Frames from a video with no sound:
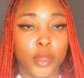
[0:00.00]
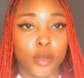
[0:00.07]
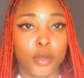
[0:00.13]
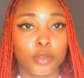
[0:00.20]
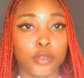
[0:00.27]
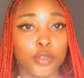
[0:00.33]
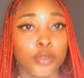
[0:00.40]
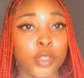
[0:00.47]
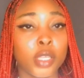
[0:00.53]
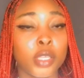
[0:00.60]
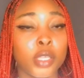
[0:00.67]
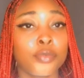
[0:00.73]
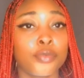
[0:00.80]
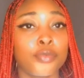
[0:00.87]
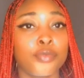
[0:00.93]
So if
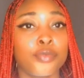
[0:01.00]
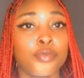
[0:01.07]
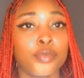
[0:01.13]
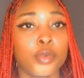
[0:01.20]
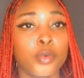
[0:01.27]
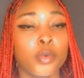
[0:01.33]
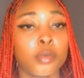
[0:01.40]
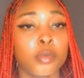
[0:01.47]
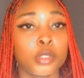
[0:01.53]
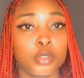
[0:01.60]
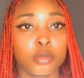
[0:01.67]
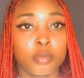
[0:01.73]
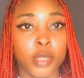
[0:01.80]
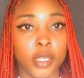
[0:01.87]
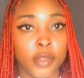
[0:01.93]
you want me to
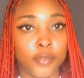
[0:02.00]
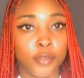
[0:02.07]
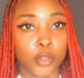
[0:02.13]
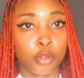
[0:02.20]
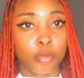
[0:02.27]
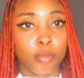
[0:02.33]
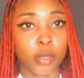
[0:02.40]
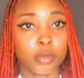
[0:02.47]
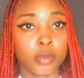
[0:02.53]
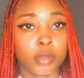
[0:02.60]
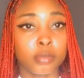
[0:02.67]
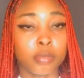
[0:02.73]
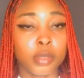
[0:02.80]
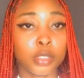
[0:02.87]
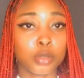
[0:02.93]
make a video about it,
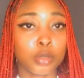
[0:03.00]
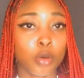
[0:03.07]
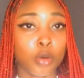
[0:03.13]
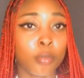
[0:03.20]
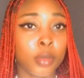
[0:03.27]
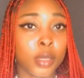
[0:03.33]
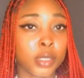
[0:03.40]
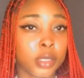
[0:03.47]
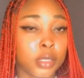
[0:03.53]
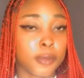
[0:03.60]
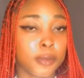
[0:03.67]
please comment